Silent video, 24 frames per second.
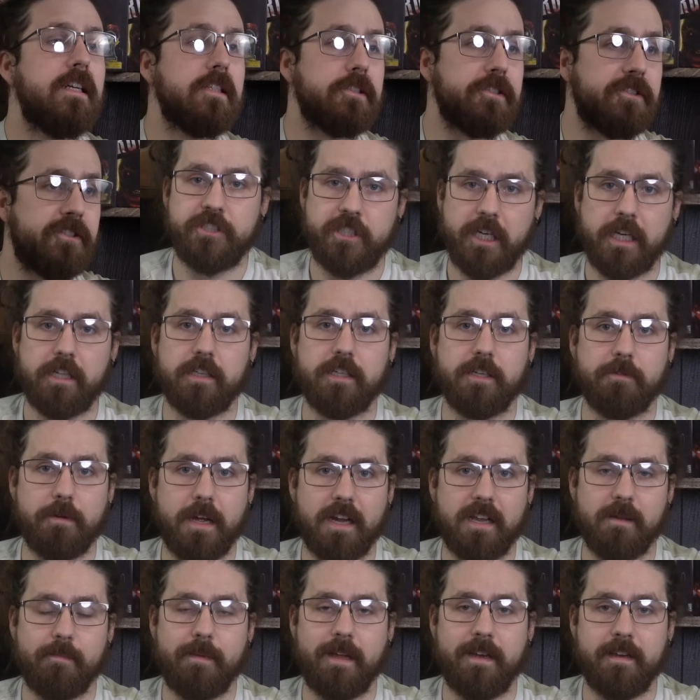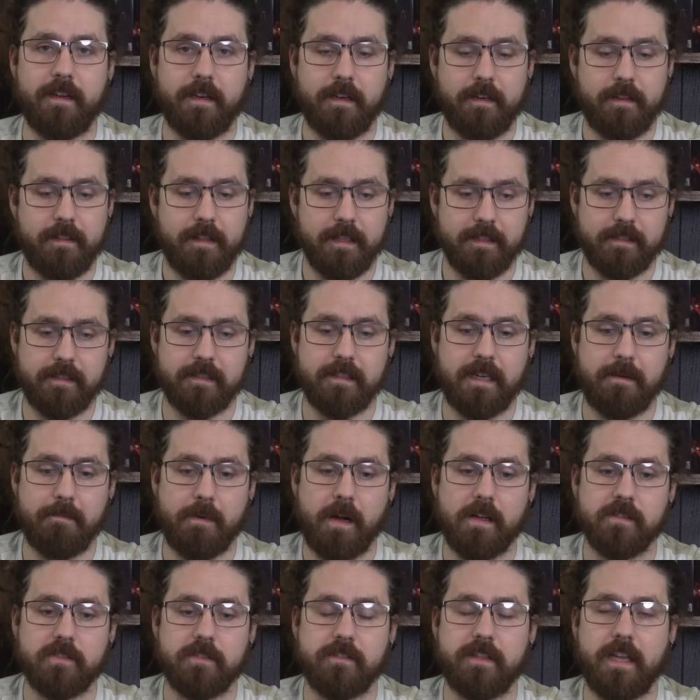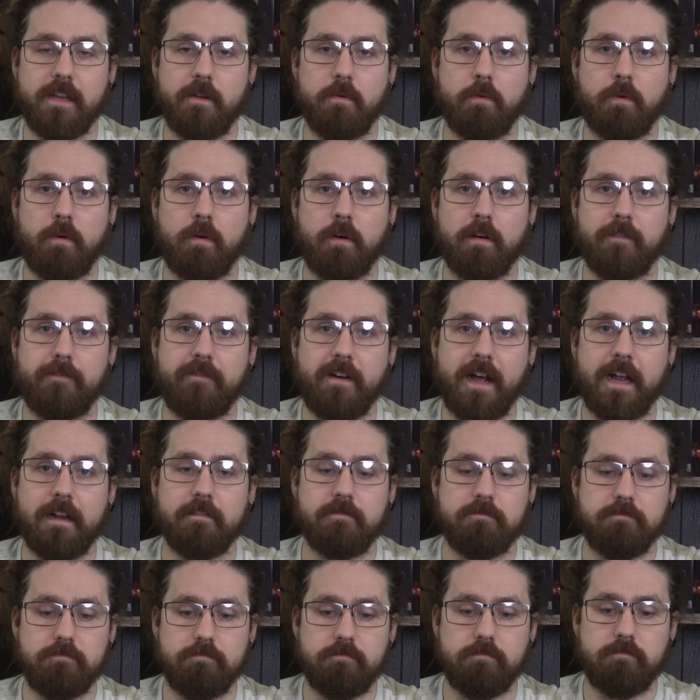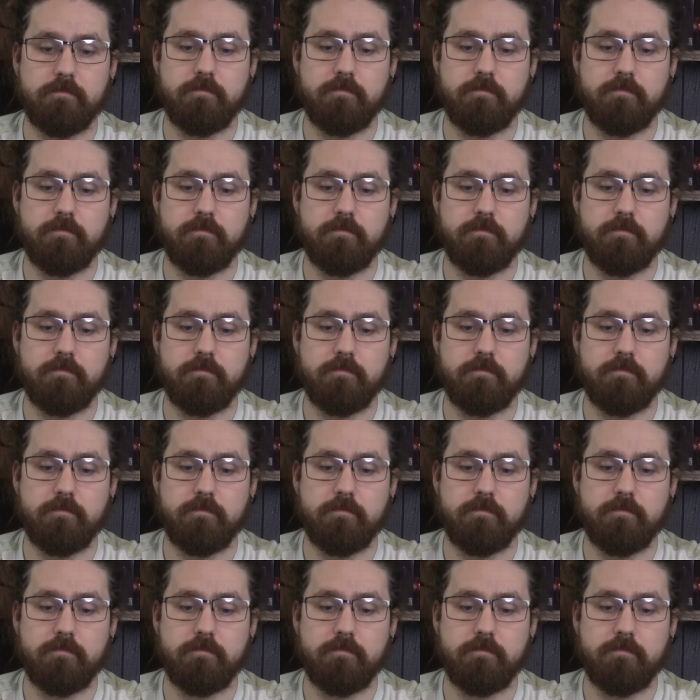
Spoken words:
So it's generally recommended. This is a monster that you want to fight